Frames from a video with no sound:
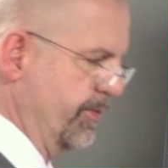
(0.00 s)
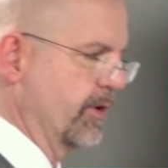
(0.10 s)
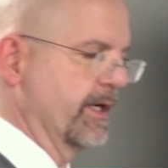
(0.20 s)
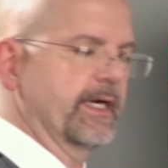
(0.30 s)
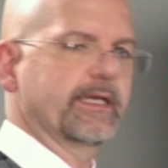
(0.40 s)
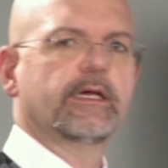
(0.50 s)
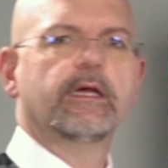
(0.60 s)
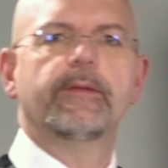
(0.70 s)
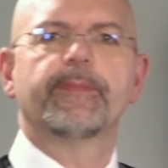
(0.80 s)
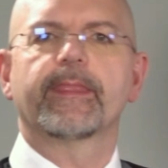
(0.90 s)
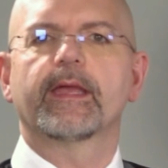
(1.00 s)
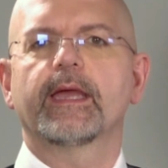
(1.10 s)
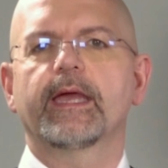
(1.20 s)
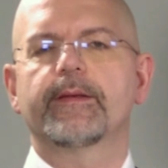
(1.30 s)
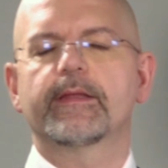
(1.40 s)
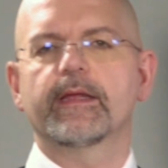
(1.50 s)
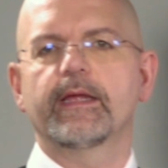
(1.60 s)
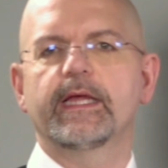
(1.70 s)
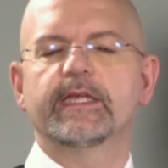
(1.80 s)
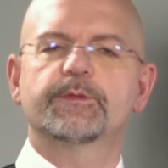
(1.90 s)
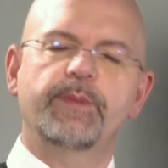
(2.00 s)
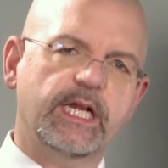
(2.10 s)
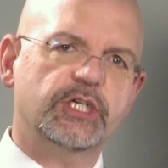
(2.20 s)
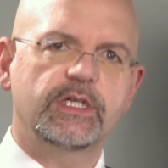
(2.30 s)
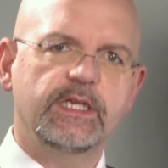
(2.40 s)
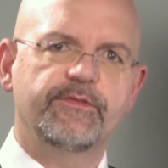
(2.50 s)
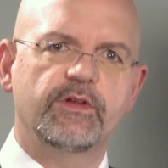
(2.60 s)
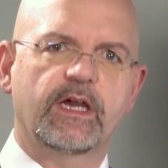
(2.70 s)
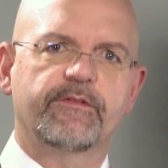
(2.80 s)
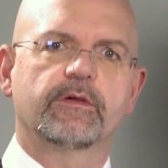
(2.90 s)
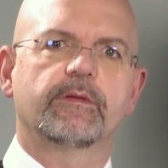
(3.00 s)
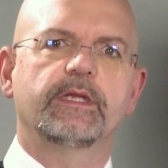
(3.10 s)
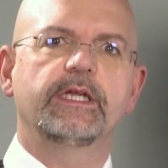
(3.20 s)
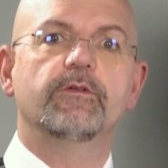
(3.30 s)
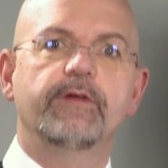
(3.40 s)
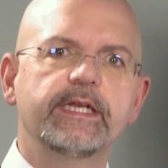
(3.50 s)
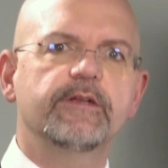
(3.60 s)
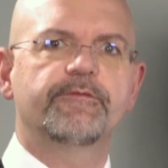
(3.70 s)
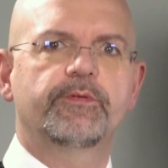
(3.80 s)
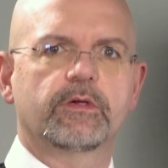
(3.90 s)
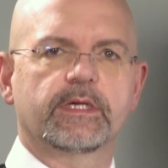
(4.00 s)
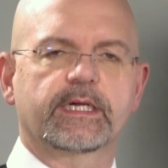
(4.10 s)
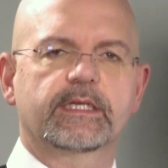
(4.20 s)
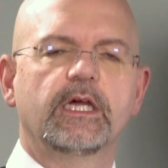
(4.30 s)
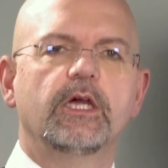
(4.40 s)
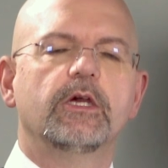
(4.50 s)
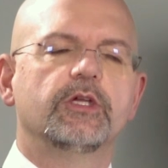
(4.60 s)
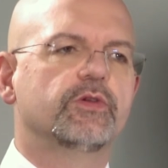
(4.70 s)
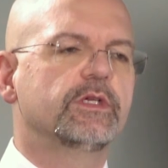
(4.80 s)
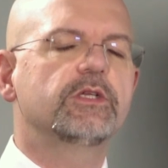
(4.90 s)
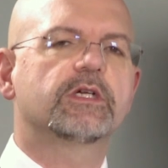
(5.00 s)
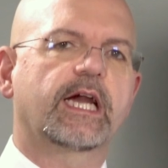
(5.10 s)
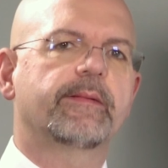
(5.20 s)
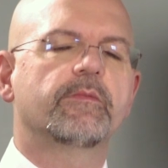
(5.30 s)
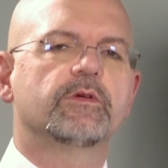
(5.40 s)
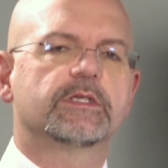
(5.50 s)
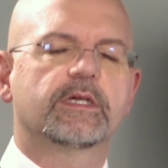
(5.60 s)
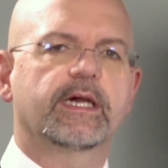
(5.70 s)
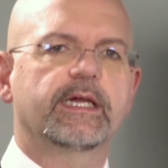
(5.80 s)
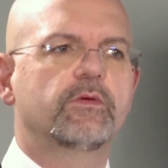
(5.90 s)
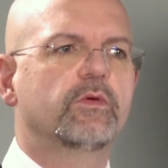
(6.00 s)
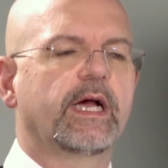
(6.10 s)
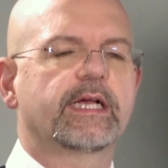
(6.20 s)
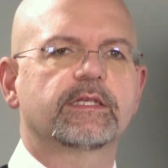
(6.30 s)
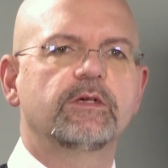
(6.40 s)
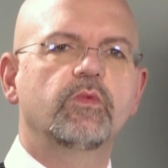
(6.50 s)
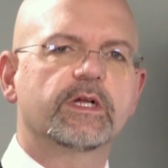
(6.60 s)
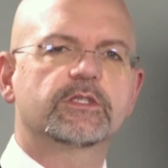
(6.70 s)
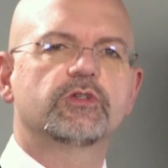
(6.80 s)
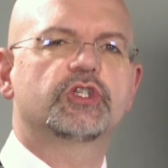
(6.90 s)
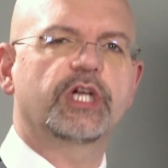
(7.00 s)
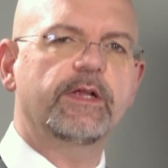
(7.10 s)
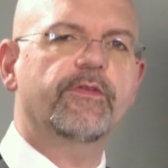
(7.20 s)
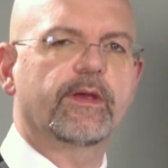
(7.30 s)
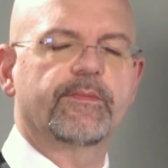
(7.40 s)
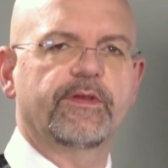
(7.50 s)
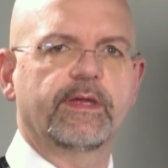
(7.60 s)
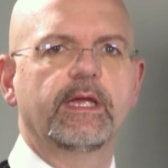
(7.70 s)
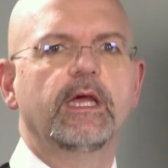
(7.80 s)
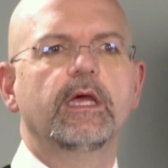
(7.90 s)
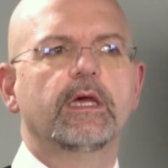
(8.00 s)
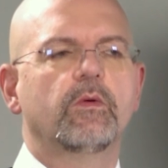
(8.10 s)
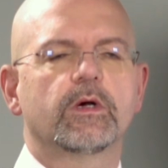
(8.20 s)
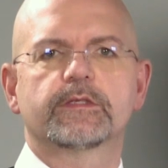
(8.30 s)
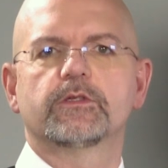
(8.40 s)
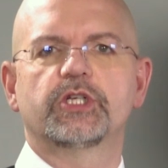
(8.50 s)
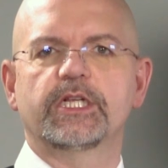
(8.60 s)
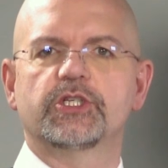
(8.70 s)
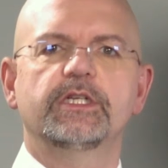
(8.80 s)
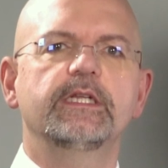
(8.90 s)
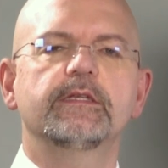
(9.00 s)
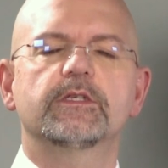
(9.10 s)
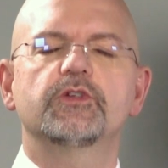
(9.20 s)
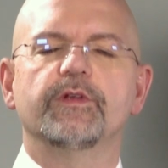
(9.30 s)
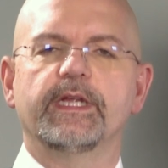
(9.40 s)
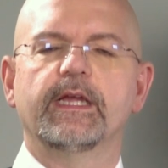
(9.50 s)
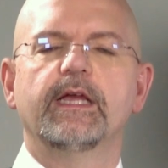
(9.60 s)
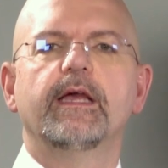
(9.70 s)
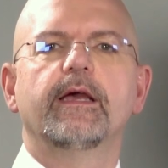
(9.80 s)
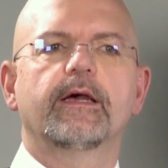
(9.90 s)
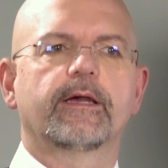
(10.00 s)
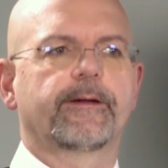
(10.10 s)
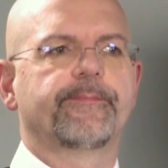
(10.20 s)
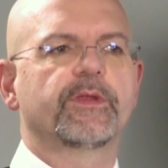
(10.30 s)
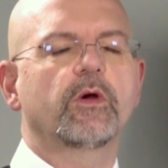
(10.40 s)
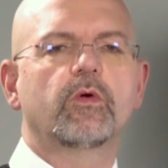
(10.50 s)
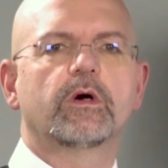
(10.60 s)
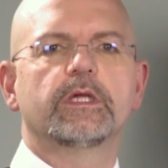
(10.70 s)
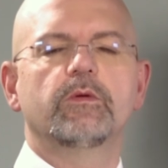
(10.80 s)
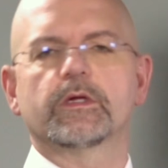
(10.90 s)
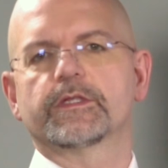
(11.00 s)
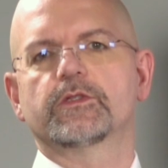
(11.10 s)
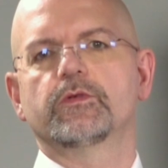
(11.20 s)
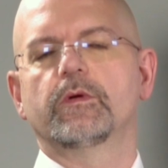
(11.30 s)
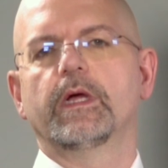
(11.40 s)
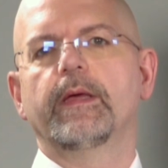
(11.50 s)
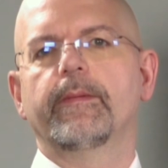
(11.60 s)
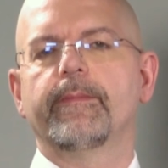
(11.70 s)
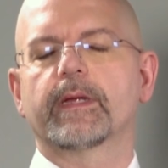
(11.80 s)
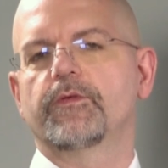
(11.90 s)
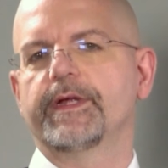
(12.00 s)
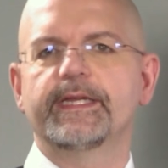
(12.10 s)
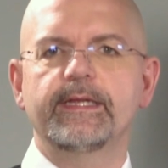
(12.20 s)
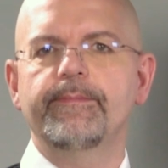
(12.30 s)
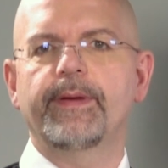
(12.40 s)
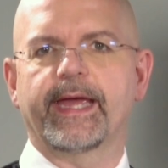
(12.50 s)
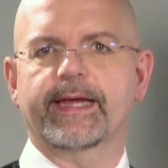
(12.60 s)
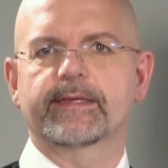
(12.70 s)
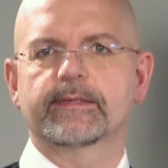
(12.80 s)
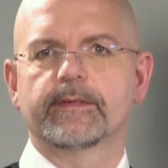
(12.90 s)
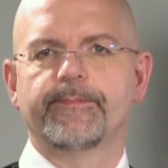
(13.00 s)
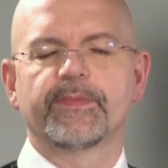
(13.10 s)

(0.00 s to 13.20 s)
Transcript: product. And especially if you have an innovative product, you need to come up with a guy who wants to change something, who wants to change an industry, or he wants to create an impact.